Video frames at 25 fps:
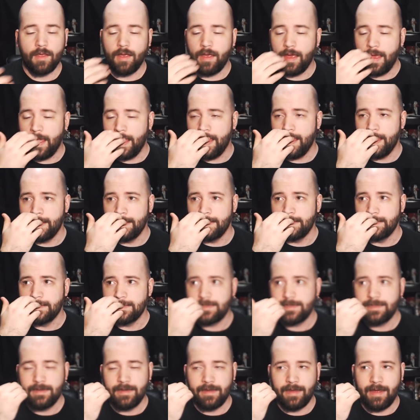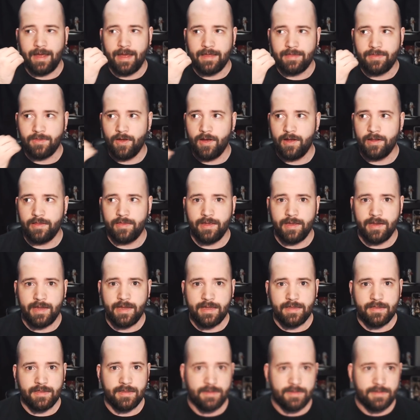And I thought
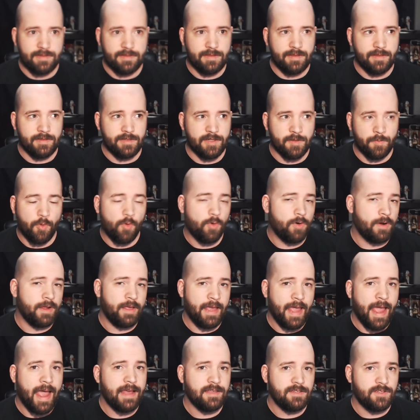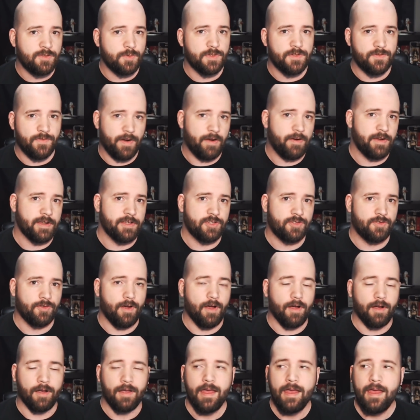that the supporting cast was very
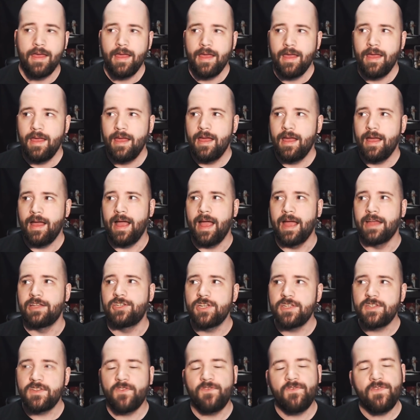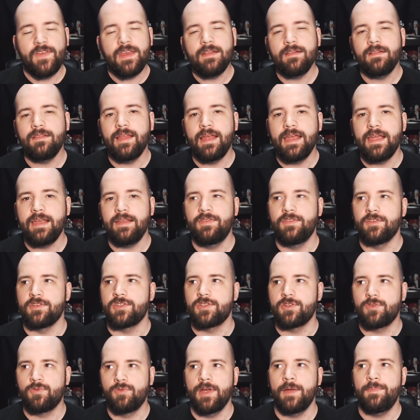strong. I just feel like the
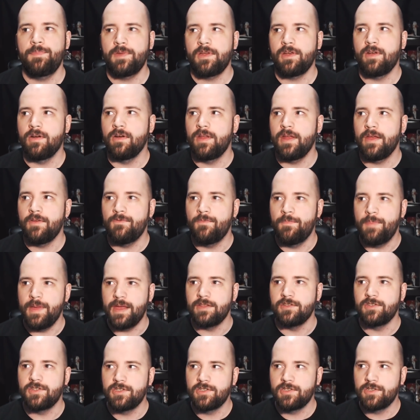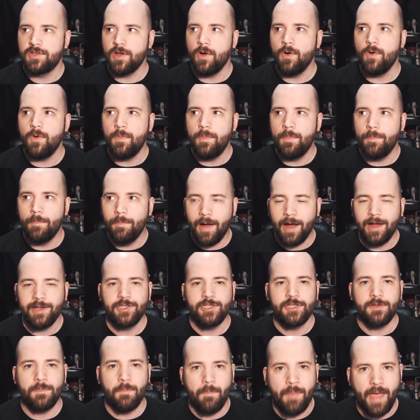script could have been so
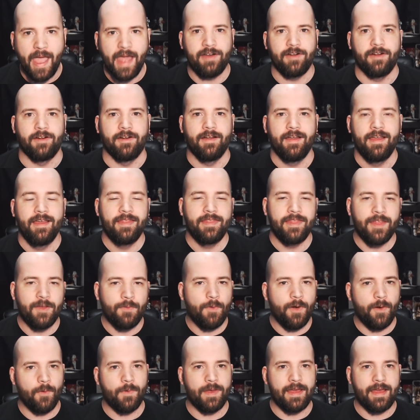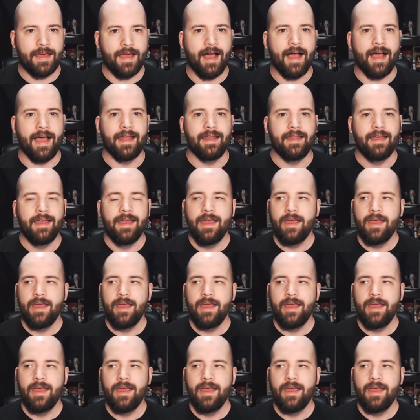much better than what we got.